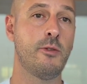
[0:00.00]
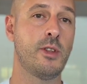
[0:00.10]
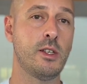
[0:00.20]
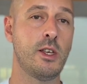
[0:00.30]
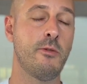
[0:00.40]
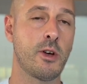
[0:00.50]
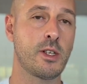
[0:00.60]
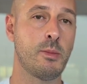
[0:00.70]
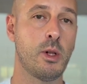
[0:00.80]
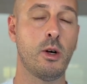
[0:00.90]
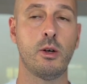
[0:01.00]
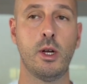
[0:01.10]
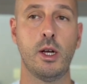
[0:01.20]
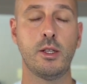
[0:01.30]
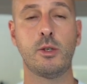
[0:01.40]
If they see, for example, oh,
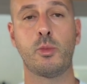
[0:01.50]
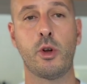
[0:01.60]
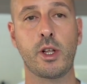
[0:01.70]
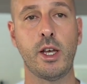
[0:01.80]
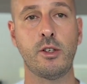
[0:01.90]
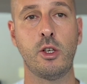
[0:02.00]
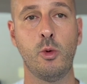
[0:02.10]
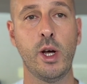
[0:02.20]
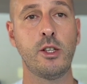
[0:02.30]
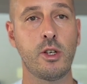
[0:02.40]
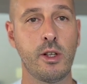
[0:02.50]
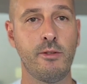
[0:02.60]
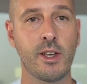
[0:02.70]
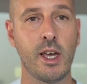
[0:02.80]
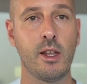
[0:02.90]
this product has a UL
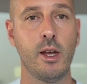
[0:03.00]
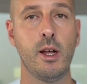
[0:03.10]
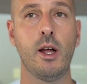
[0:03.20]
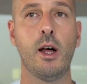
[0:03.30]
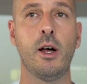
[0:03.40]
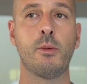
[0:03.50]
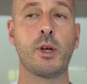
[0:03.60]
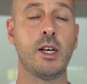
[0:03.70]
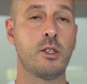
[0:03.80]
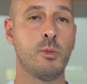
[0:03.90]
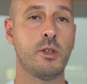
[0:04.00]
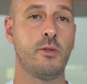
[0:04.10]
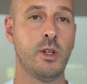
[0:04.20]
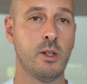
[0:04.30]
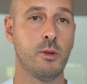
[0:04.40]
certificate, customers
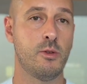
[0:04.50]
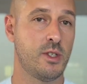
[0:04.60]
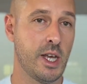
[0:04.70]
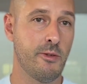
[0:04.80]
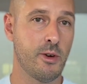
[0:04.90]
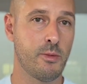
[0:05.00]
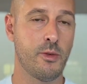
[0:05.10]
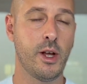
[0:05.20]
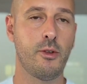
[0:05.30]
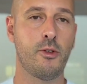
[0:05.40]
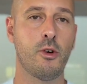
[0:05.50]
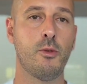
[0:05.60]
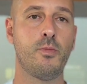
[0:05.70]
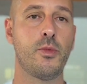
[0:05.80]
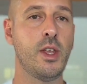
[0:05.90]
feel safer, right?
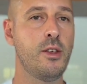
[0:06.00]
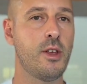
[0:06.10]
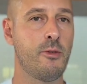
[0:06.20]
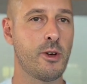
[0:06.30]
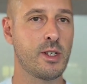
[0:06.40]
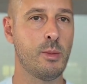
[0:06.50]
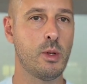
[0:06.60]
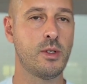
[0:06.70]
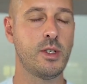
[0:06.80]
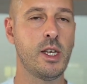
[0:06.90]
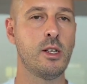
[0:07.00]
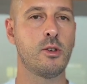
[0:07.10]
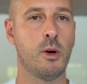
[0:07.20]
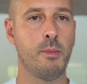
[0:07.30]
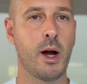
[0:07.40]
So these are, for example, seals
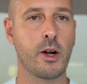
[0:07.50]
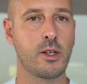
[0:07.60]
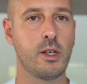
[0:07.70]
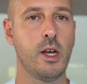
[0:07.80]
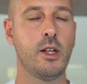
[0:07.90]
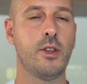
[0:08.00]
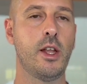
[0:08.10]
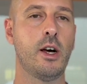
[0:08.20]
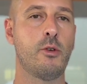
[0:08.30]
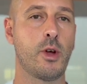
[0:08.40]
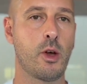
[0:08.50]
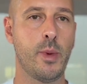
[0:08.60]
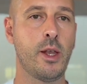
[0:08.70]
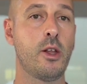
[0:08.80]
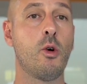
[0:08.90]
or marks that are
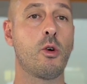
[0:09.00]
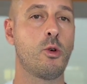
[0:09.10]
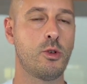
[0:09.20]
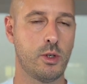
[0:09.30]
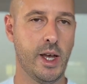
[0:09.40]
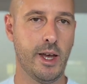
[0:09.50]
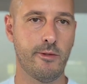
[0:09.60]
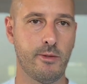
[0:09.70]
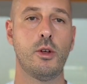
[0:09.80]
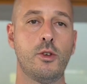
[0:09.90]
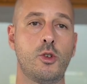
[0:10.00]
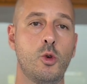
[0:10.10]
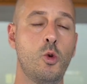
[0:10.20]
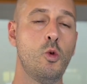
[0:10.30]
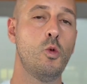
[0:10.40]
recommended or good to have. So
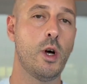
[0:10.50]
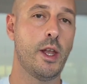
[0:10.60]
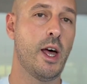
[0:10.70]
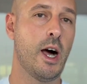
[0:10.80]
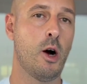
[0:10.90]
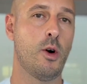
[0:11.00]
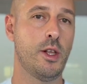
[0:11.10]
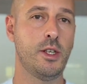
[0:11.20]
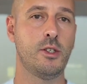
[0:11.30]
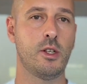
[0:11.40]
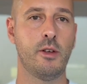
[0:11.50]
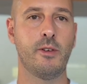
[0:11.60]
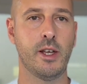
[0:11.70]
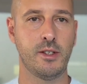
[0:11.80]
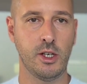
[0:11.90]
who and how are these
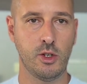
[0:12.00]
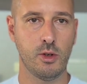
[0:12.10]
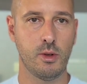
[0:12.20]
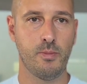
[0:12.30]
certificates issued?